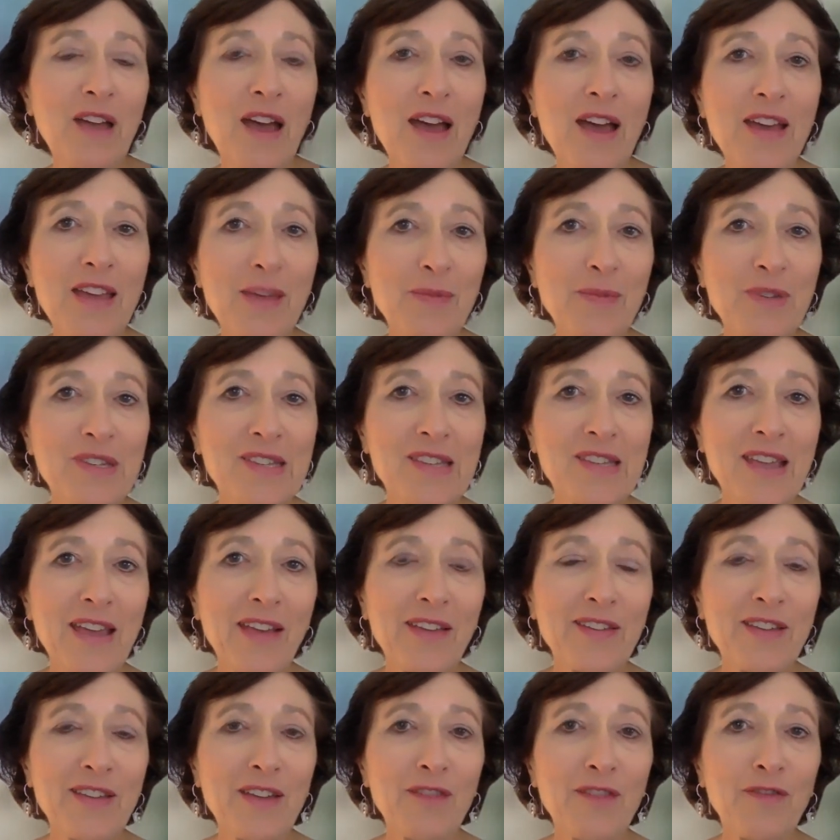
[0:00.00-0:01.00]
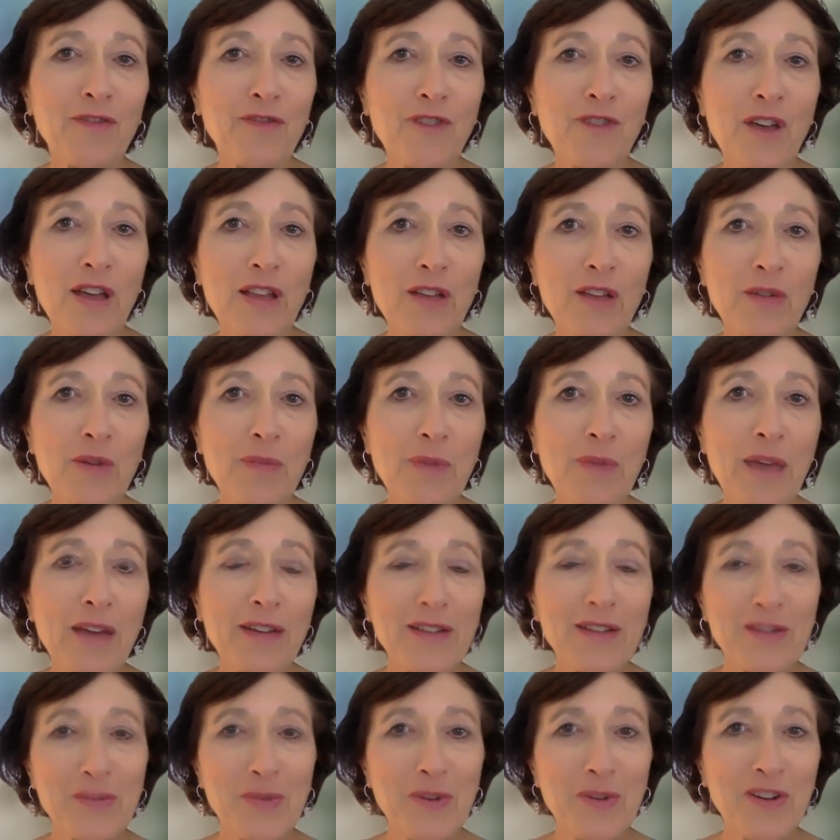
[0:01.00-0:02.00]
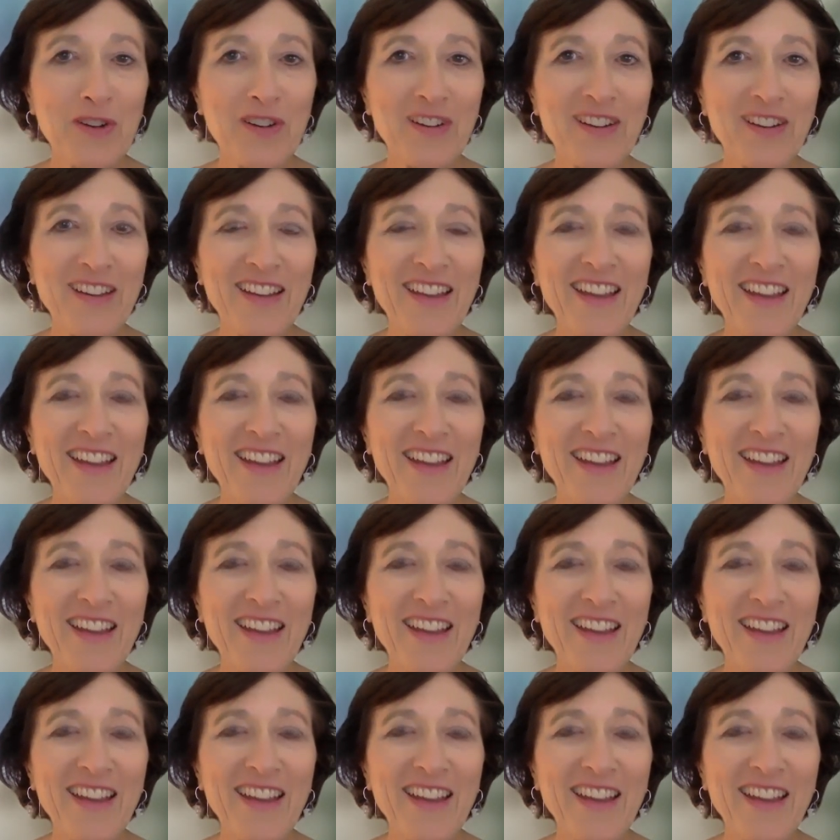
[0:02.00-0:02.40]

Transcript: I am a sales and follow-up expert,